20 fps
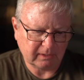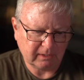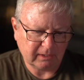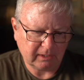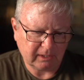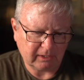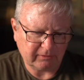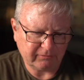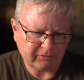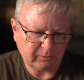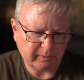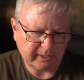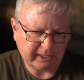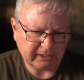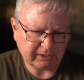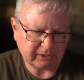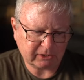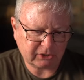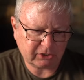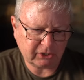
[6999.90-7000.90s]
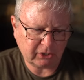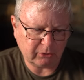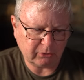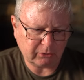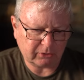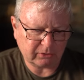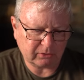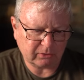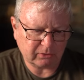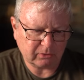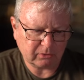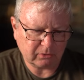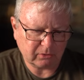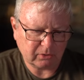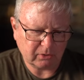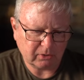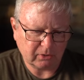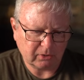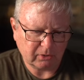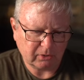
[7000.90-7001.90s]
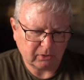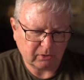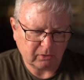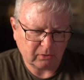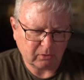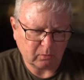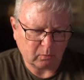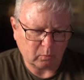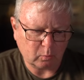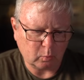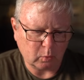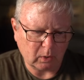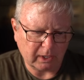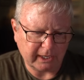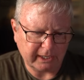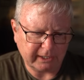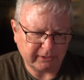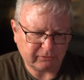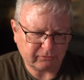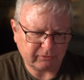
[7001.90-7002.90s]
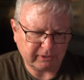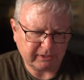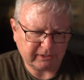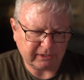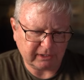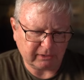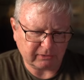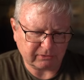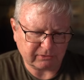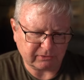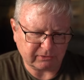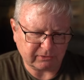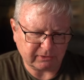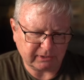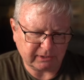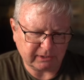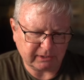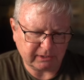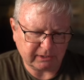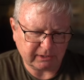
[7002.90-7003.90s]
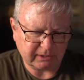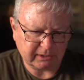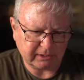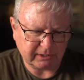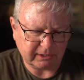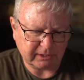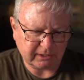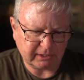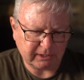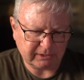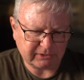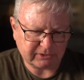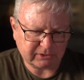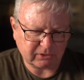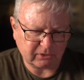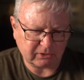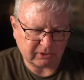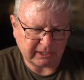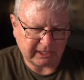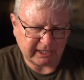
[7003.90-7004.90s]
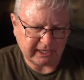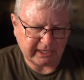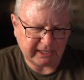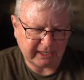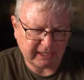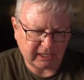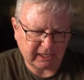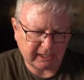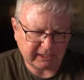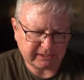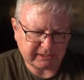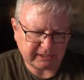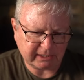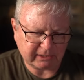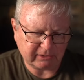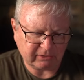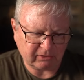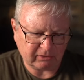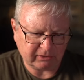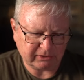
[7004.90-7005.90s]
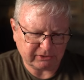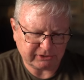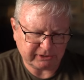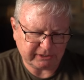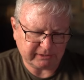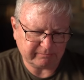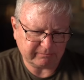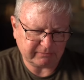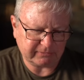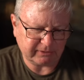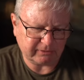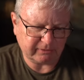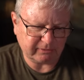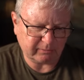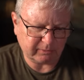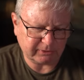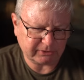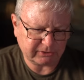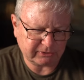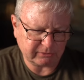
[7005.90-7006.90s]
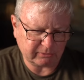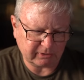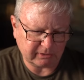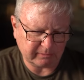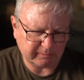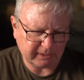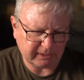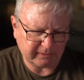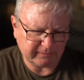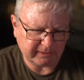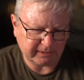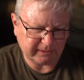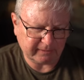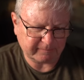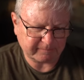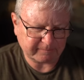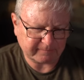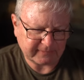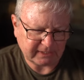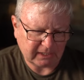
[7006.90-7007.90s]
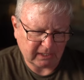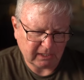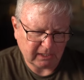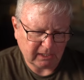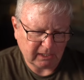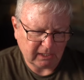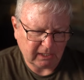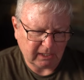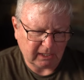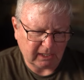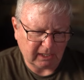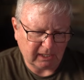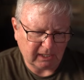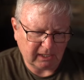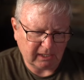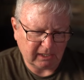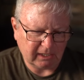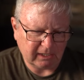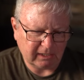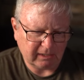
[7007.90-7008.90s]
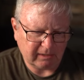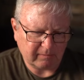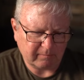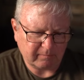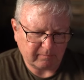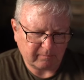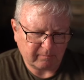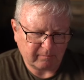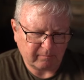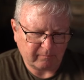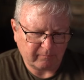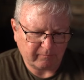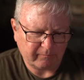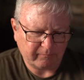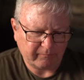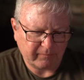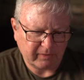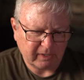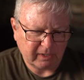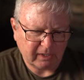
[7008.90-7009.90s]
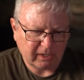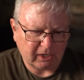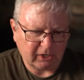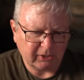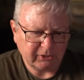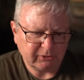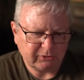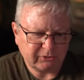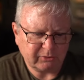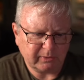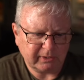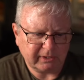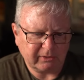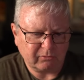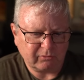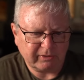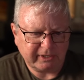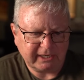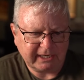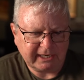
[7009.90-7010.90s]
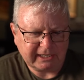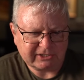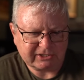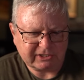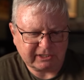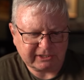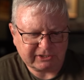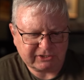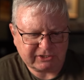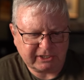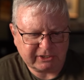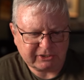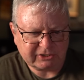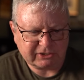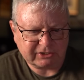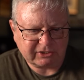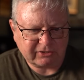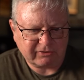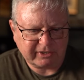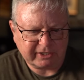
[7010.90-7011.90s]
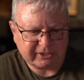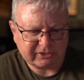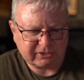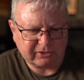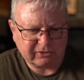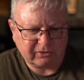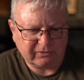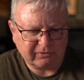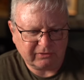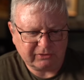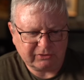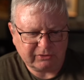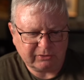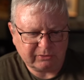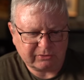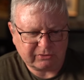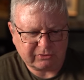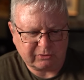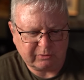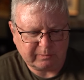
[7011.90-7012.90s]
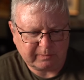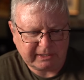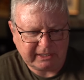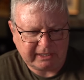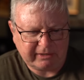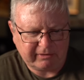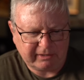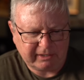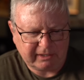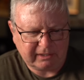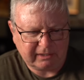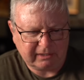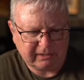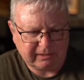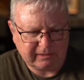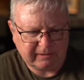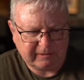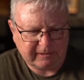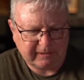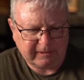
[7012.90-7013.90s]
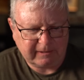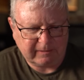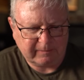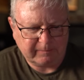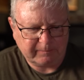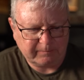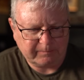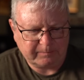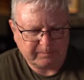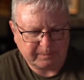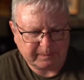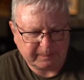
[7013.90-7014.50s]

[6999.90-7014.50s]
have you had a Coke Y three thousand? It's got A I technology. Don't know what you're talking about there. Uh, are you doing a rear axle extension correction on the new troop carrier? Um,